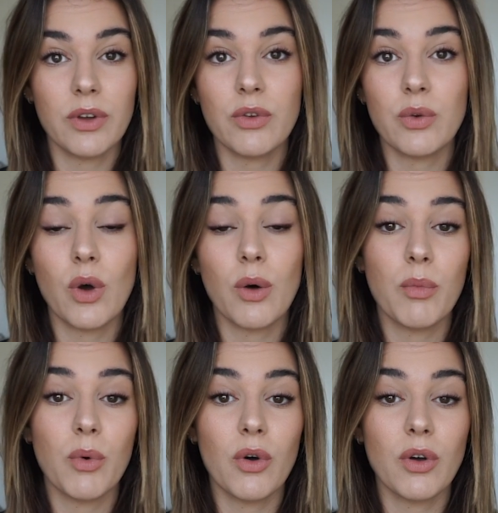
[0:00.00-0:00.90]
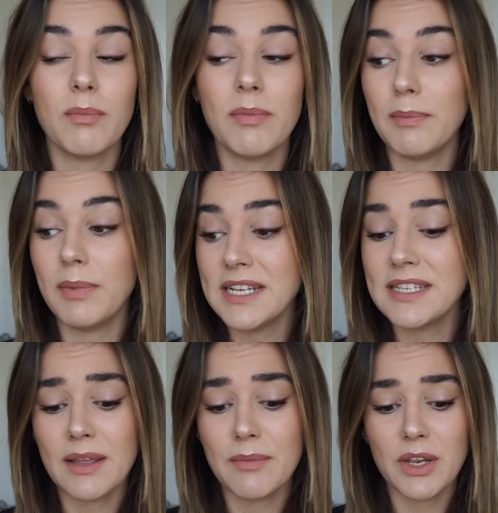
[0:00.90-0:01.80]
If you want more,
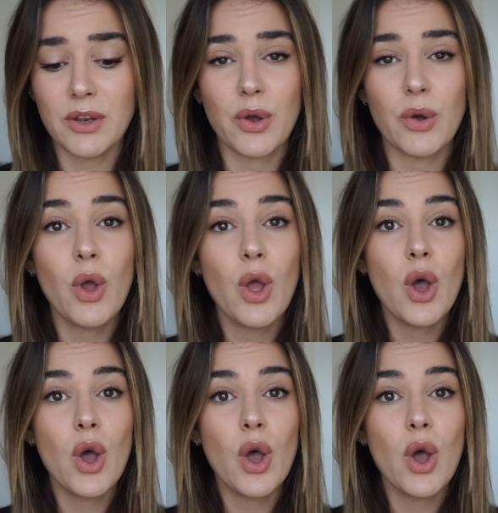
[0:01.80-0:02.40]
please let me know.